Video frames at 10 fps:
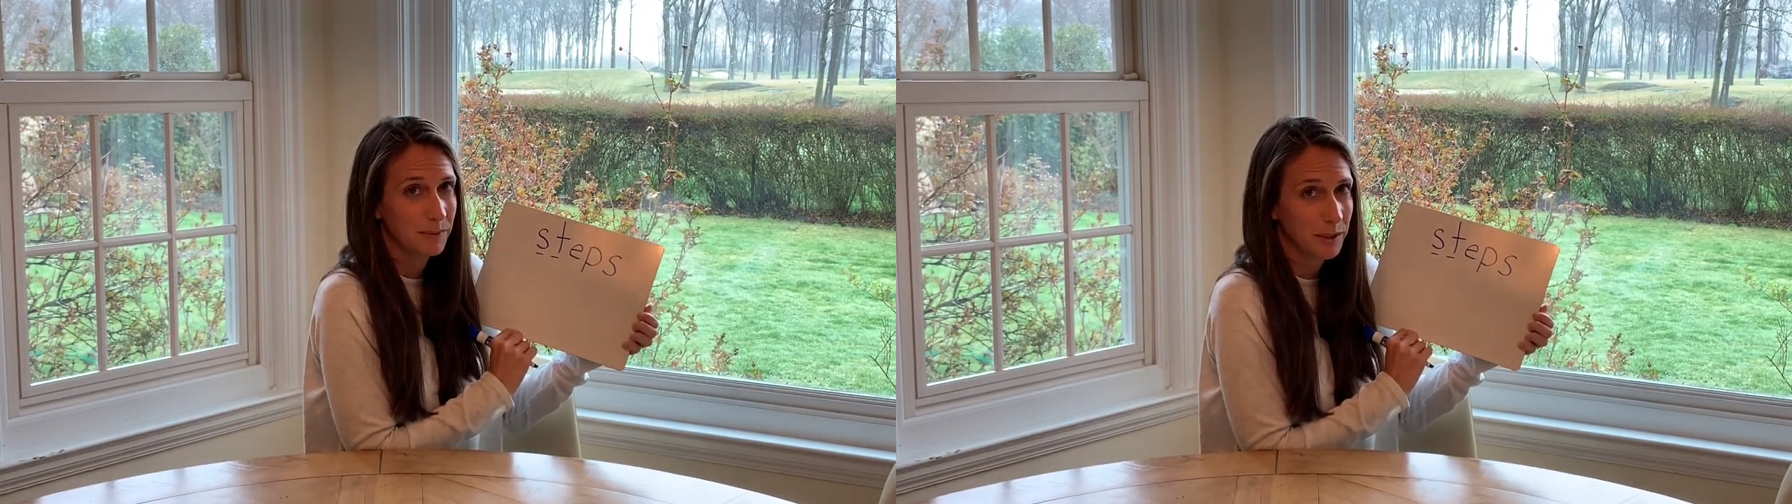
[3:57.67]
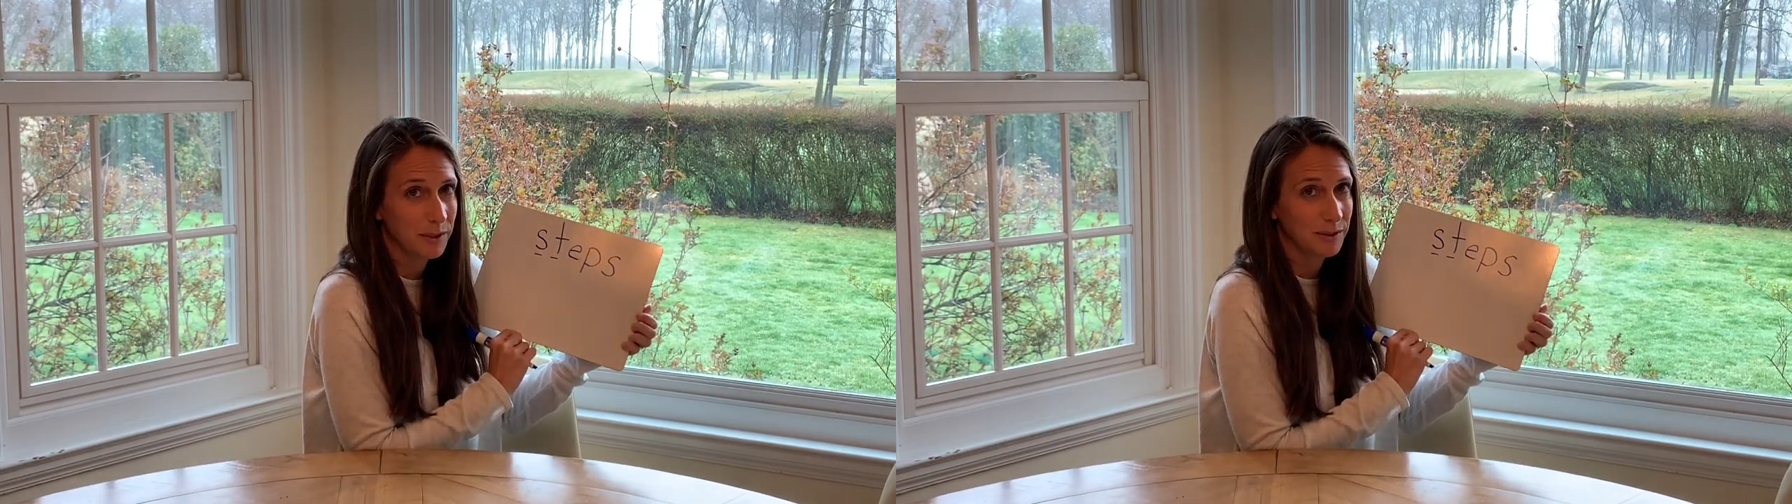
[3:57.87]

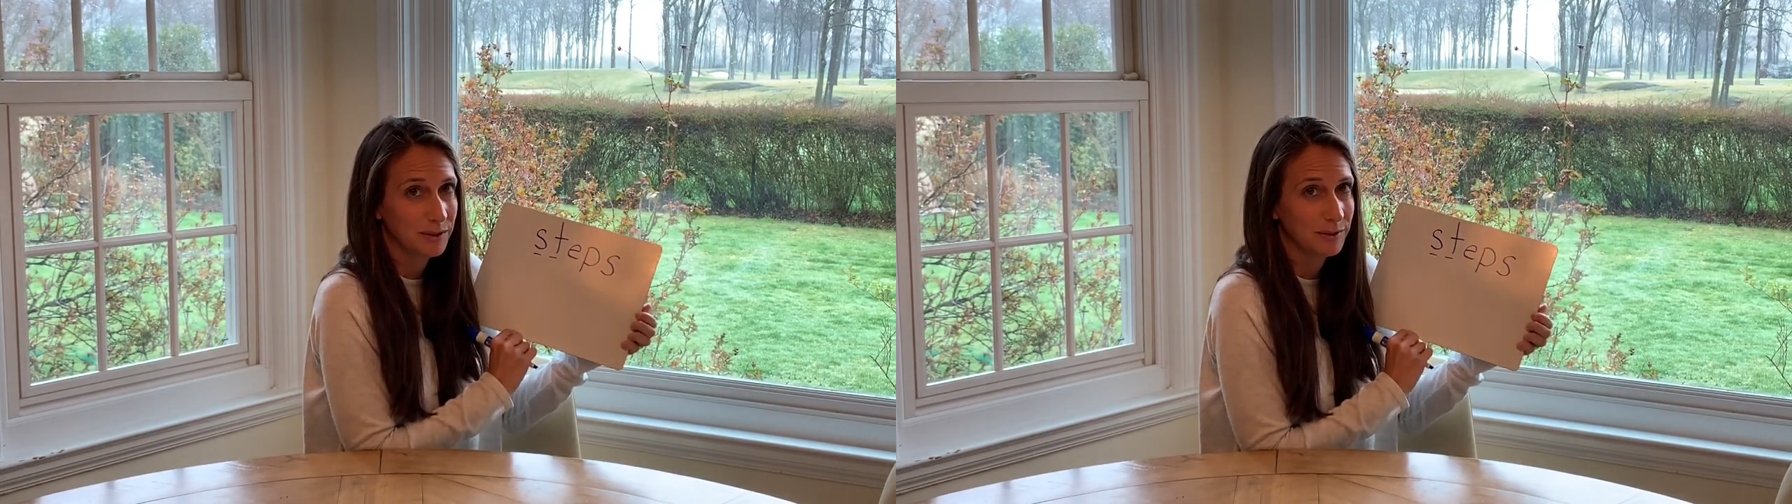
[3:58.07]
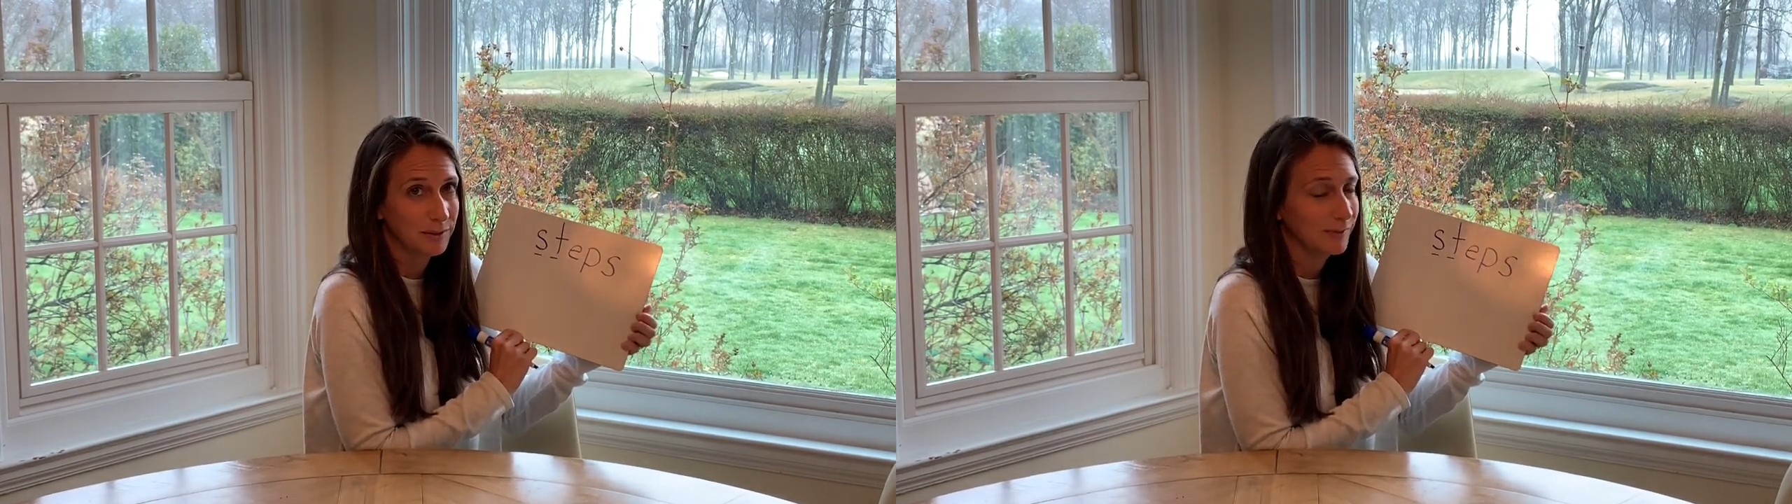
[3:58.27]
word,
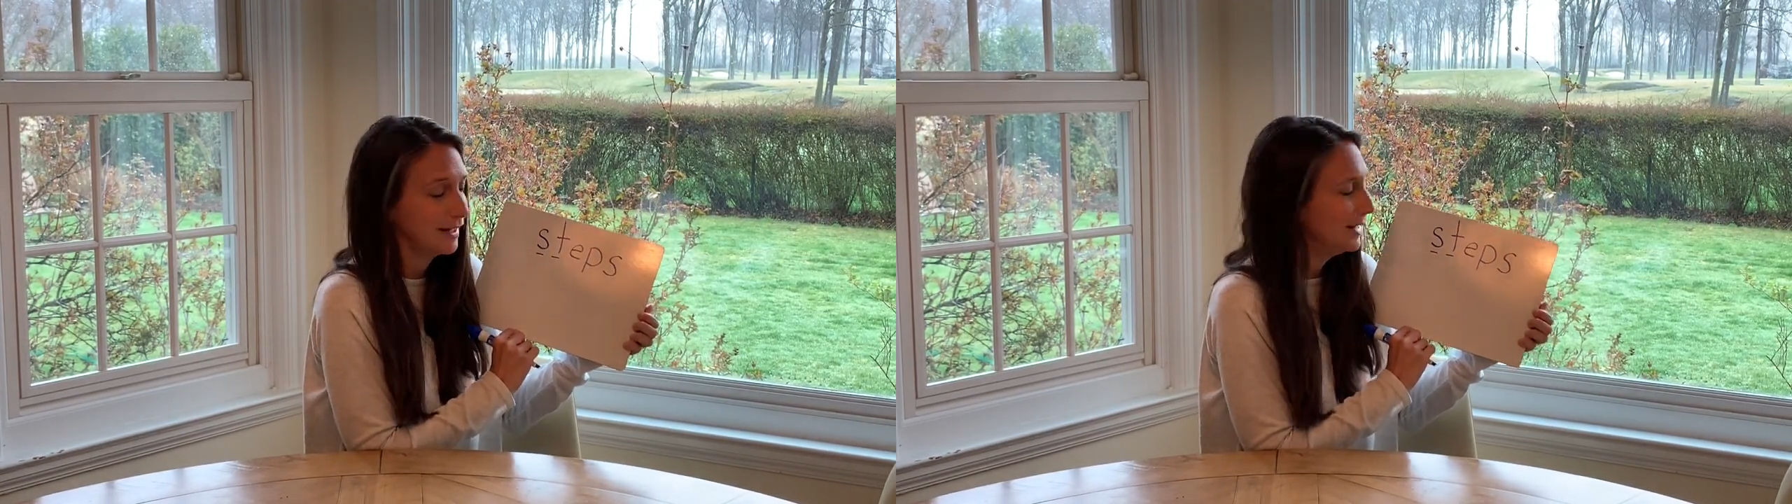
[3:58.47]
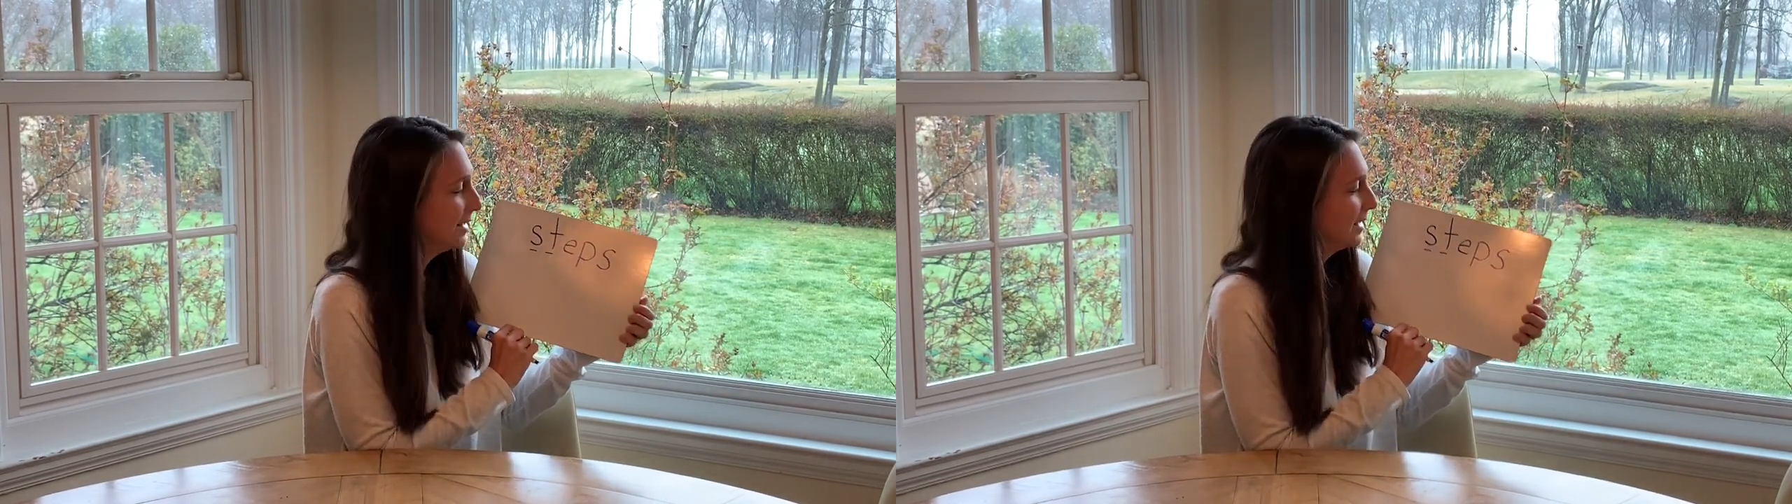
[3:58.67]

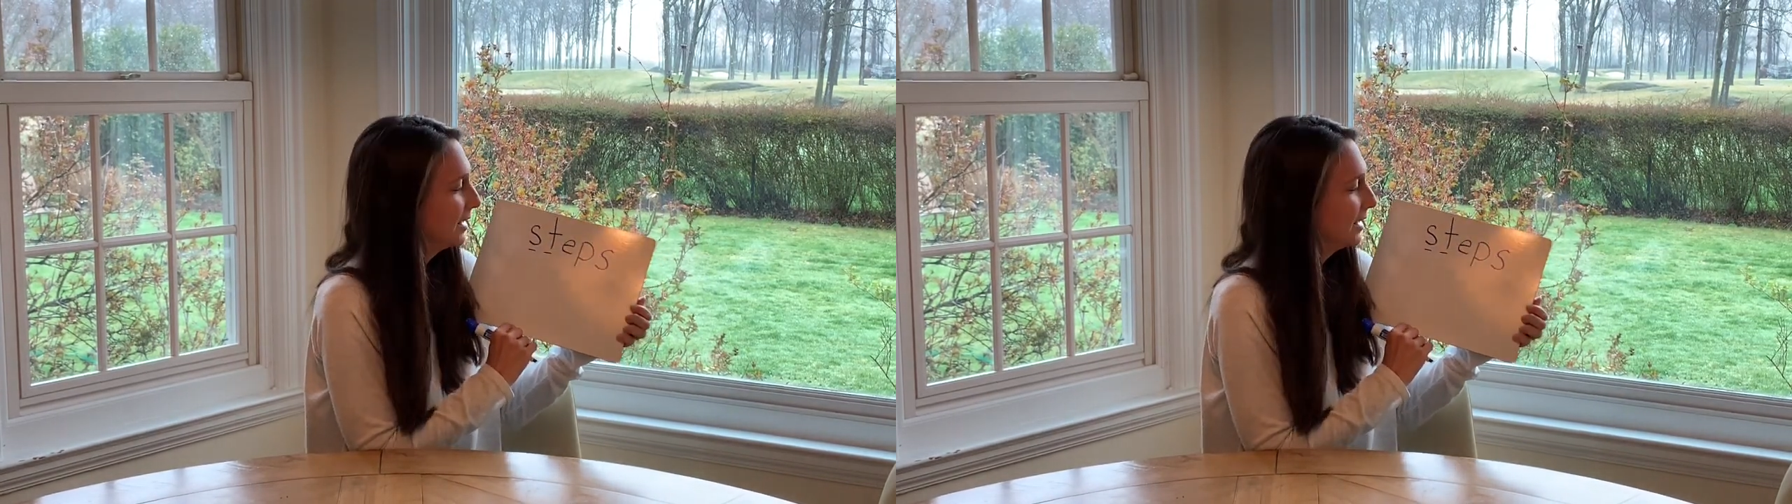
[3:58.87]
right?